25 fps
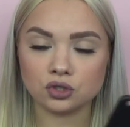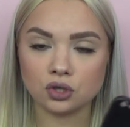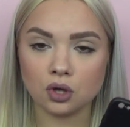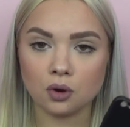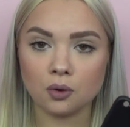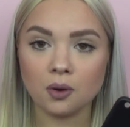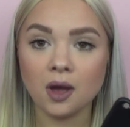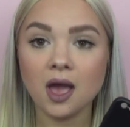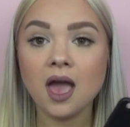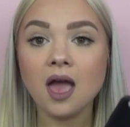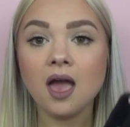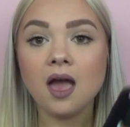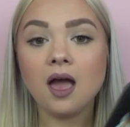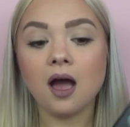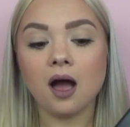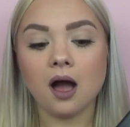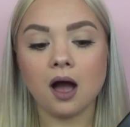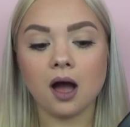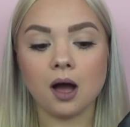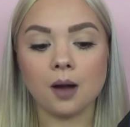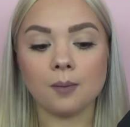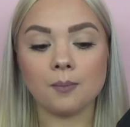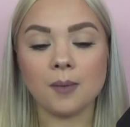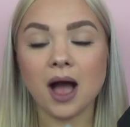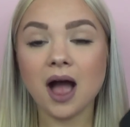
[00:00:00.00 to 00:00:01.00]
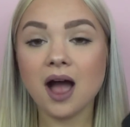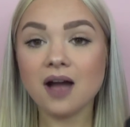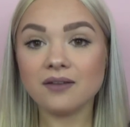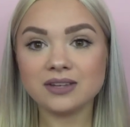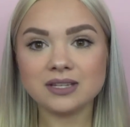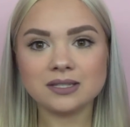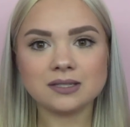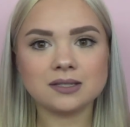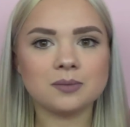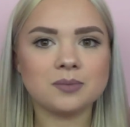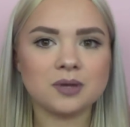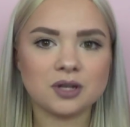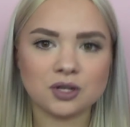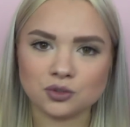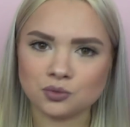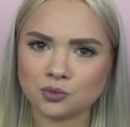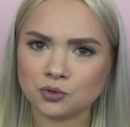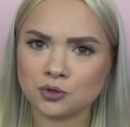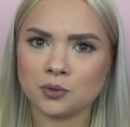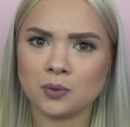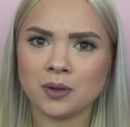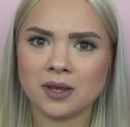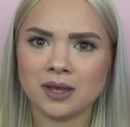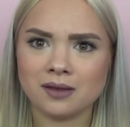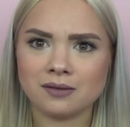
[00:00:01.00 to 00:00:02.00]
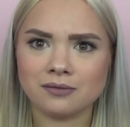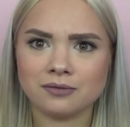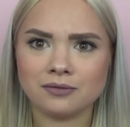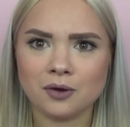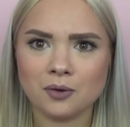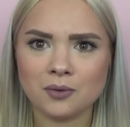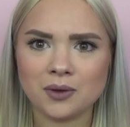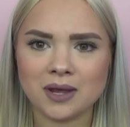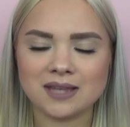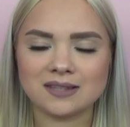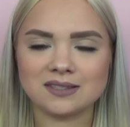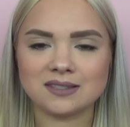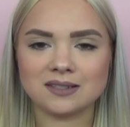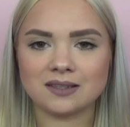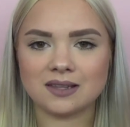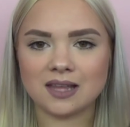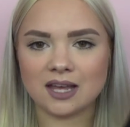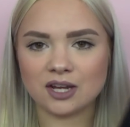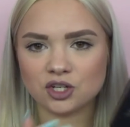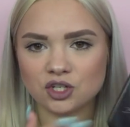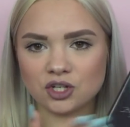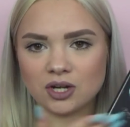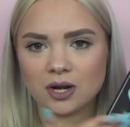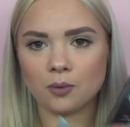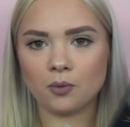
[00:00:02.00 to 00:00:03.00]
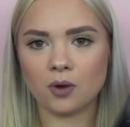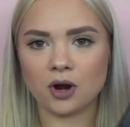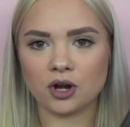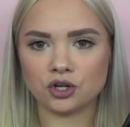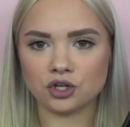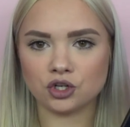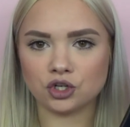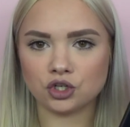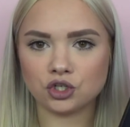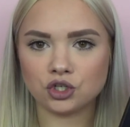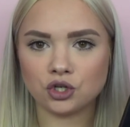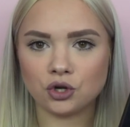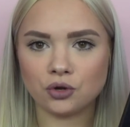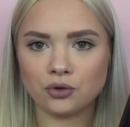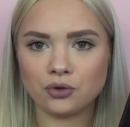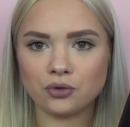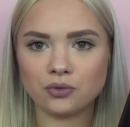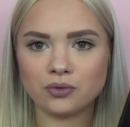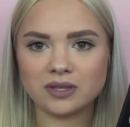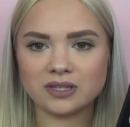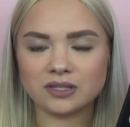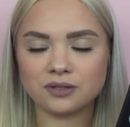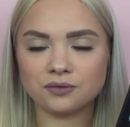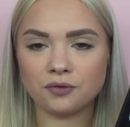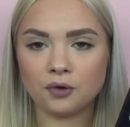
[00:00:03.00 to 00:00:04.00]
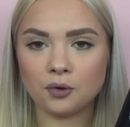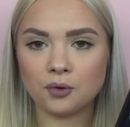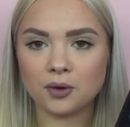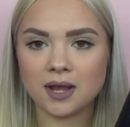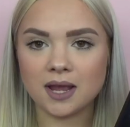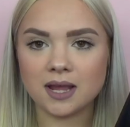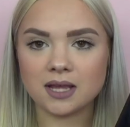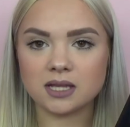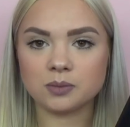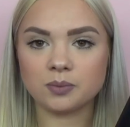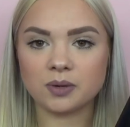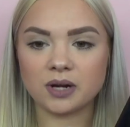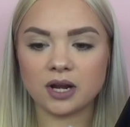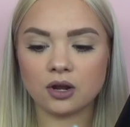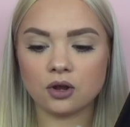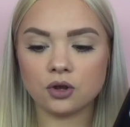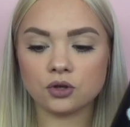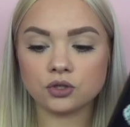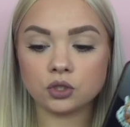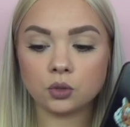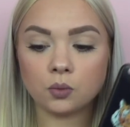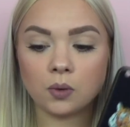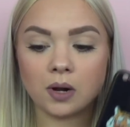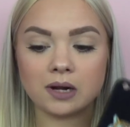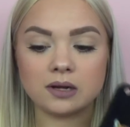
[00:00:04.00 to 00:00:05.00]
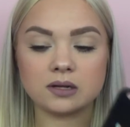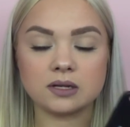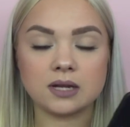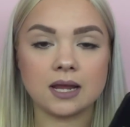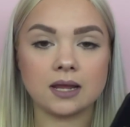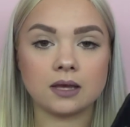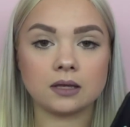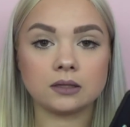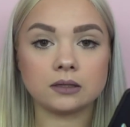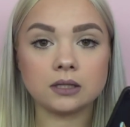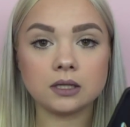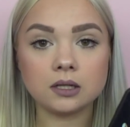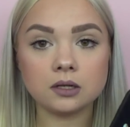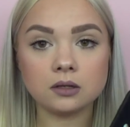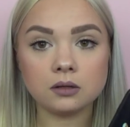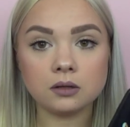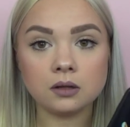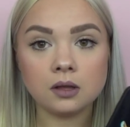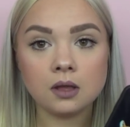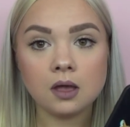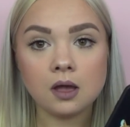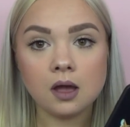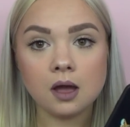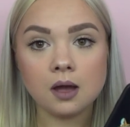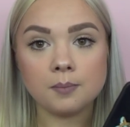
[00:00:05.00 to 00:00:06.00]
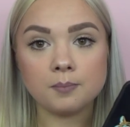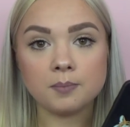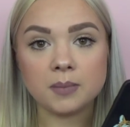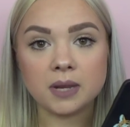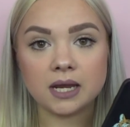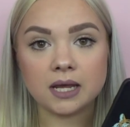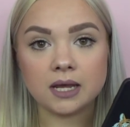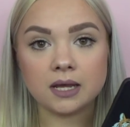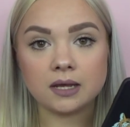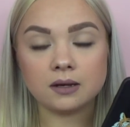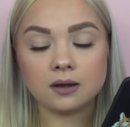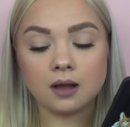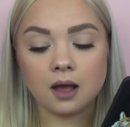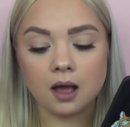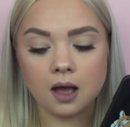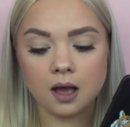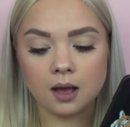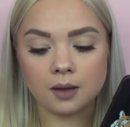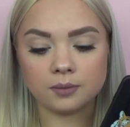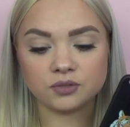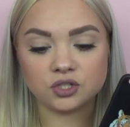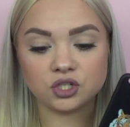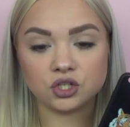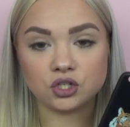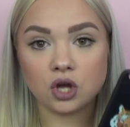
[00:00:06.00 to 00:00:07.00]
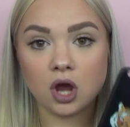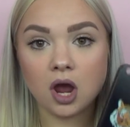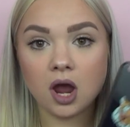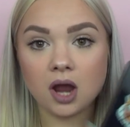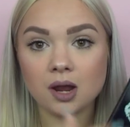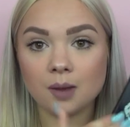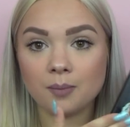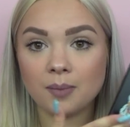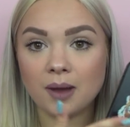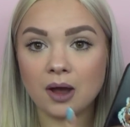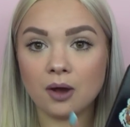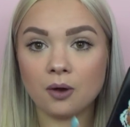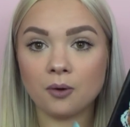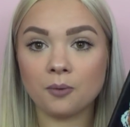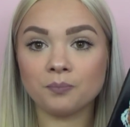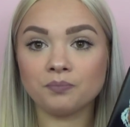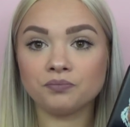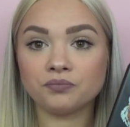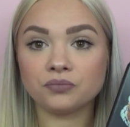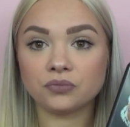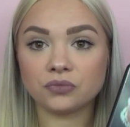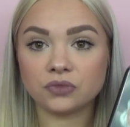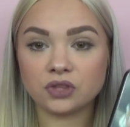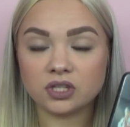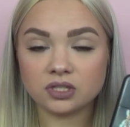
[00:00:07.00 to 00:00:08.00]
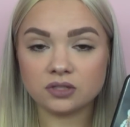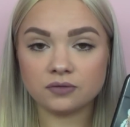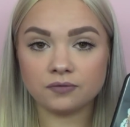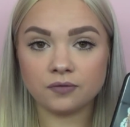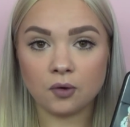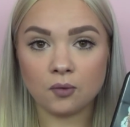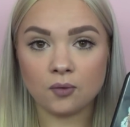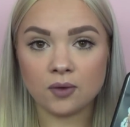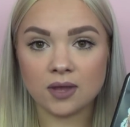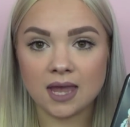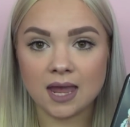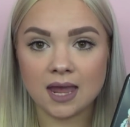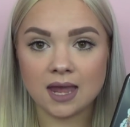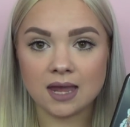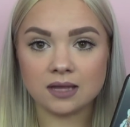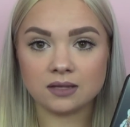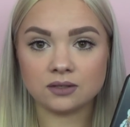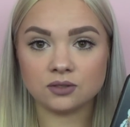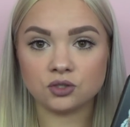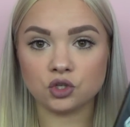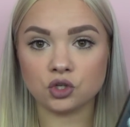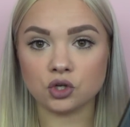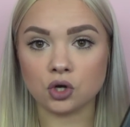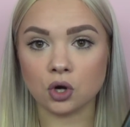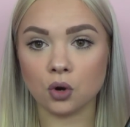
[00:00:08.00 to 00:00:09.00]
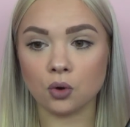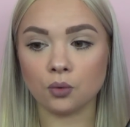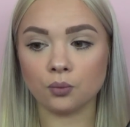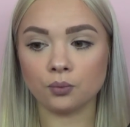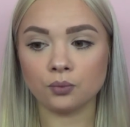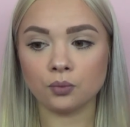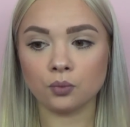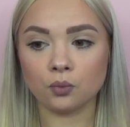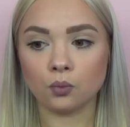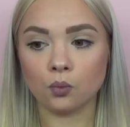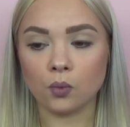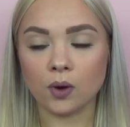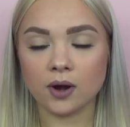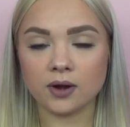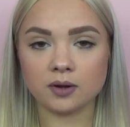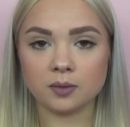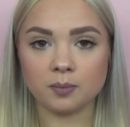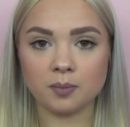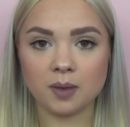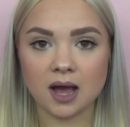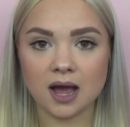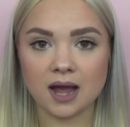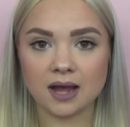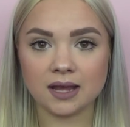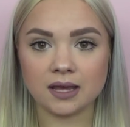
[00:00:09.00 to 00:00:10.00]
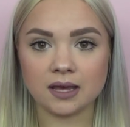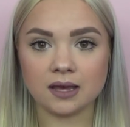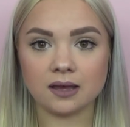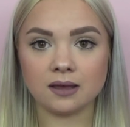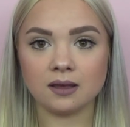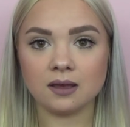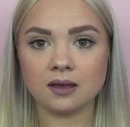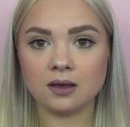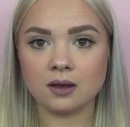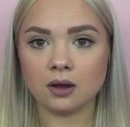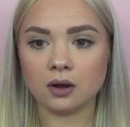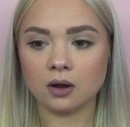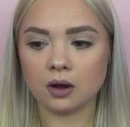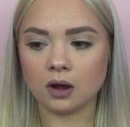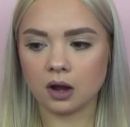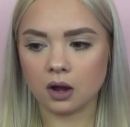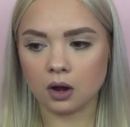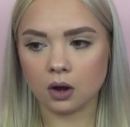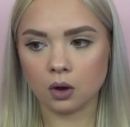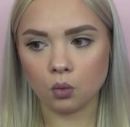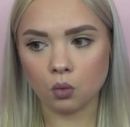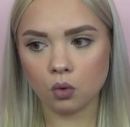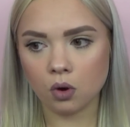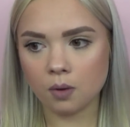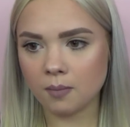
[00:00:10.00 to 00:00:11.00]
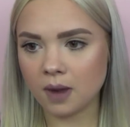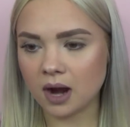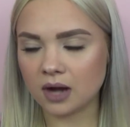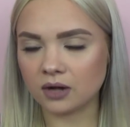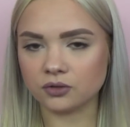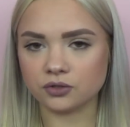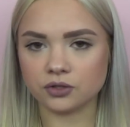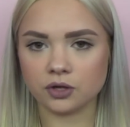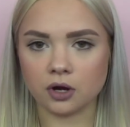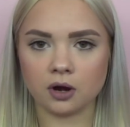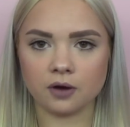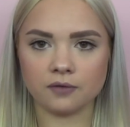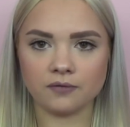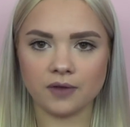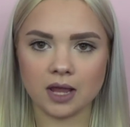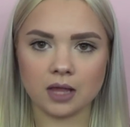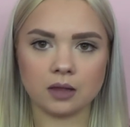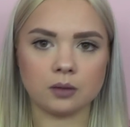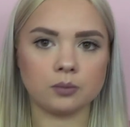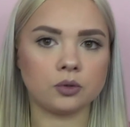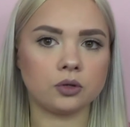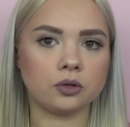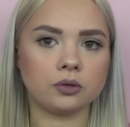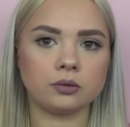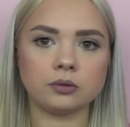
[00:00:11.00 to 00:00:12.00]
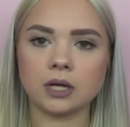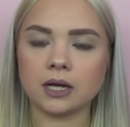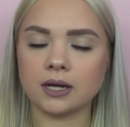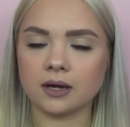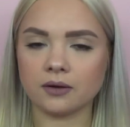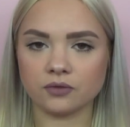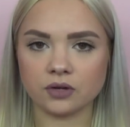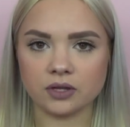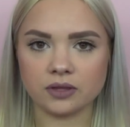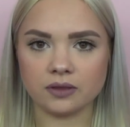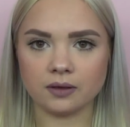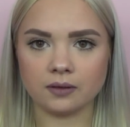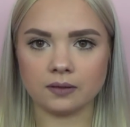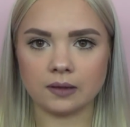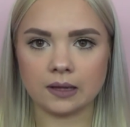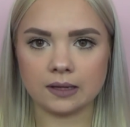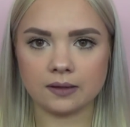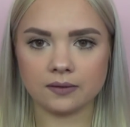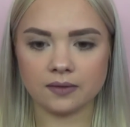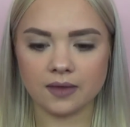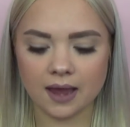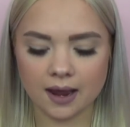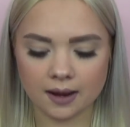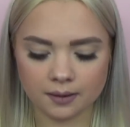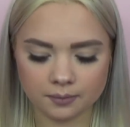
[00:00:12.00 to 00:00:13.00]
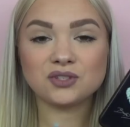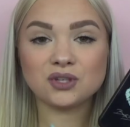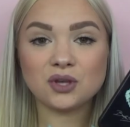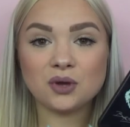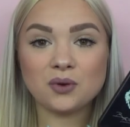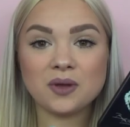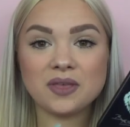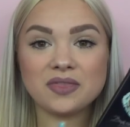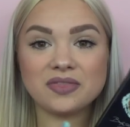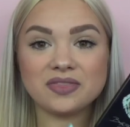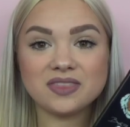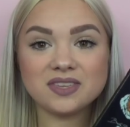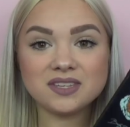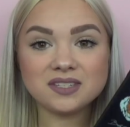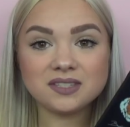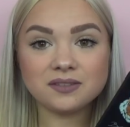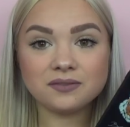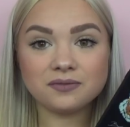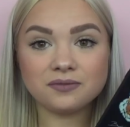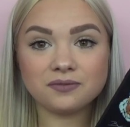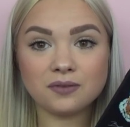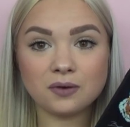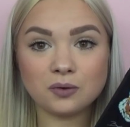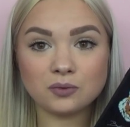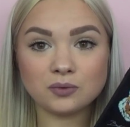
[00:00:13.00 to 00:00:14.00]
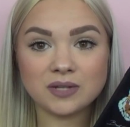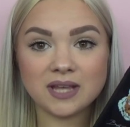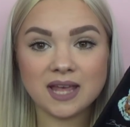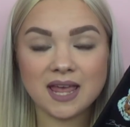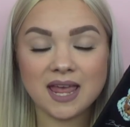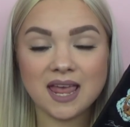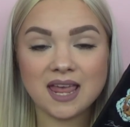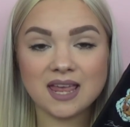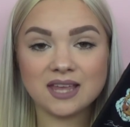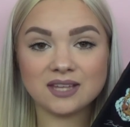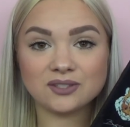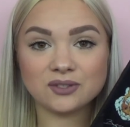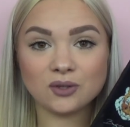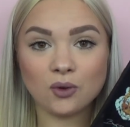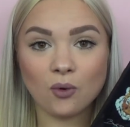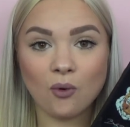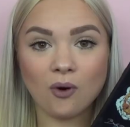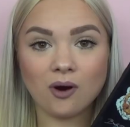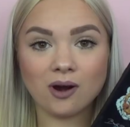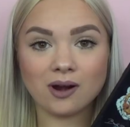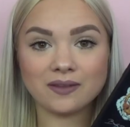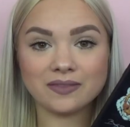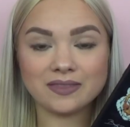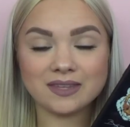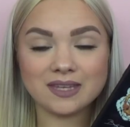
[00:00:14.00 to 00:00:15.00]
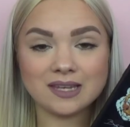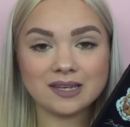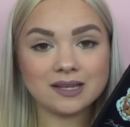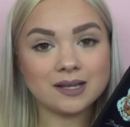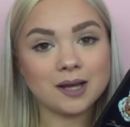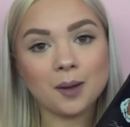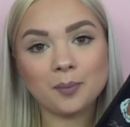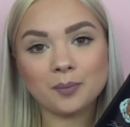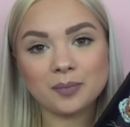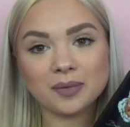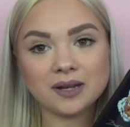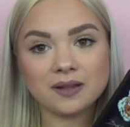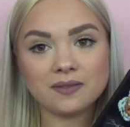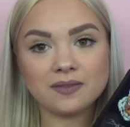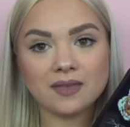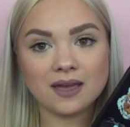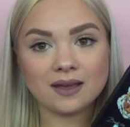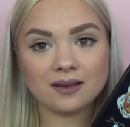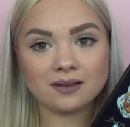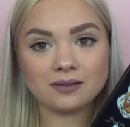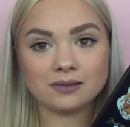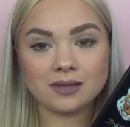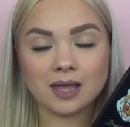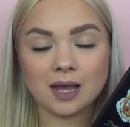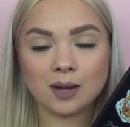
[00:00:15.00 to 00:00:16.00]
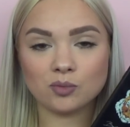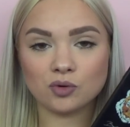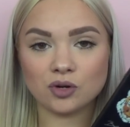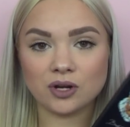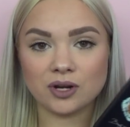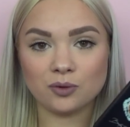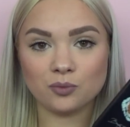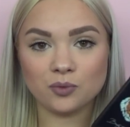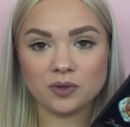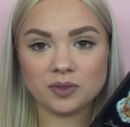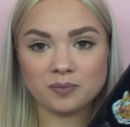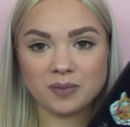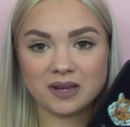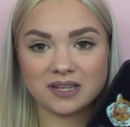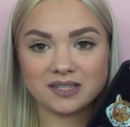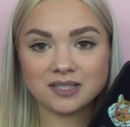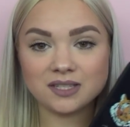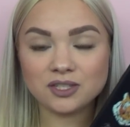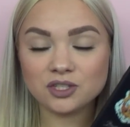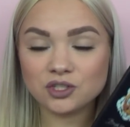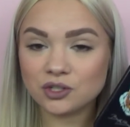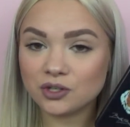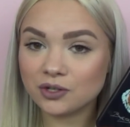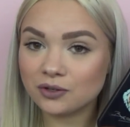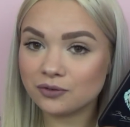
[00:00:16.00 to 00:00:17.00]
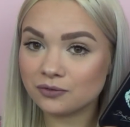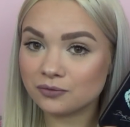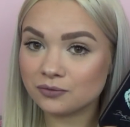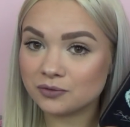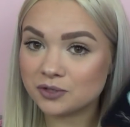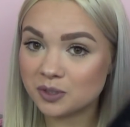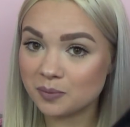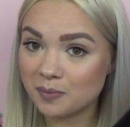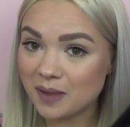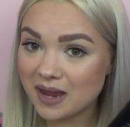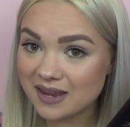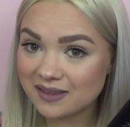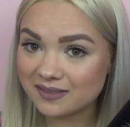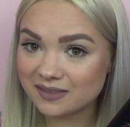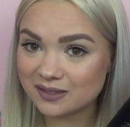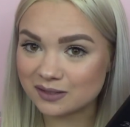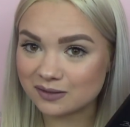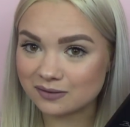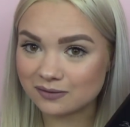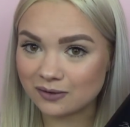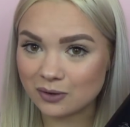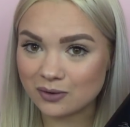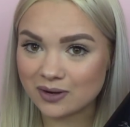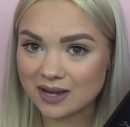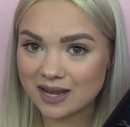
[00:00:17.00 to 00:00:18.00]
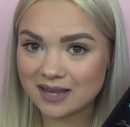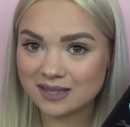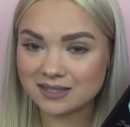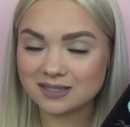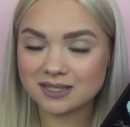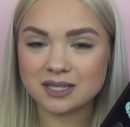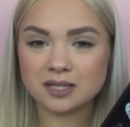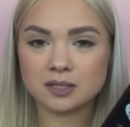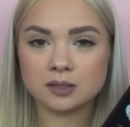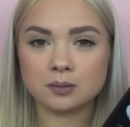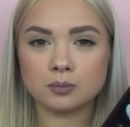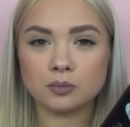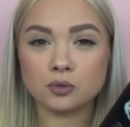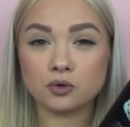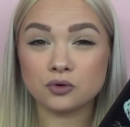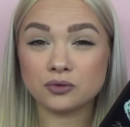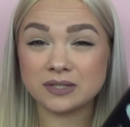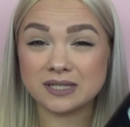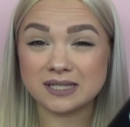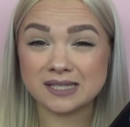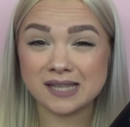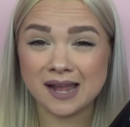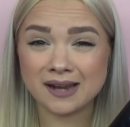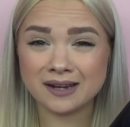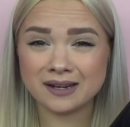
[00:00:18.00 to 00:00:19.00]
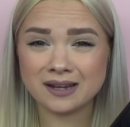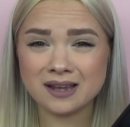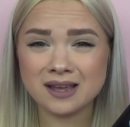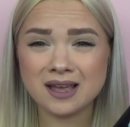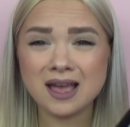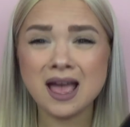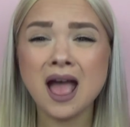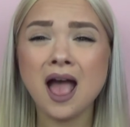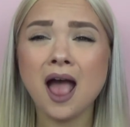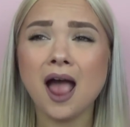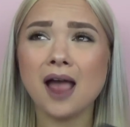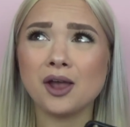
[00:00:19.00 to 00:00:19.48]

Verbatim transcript: So obviously, because we're doing a phone case collection, I wanted to show you this phone case, but I also wanted to take a little minute to talk about this phone case, you know, where to buy it, what models are available, and everything like that. So this phone case, or the company that collaborated with my sister to make this phone case, is Muzeta.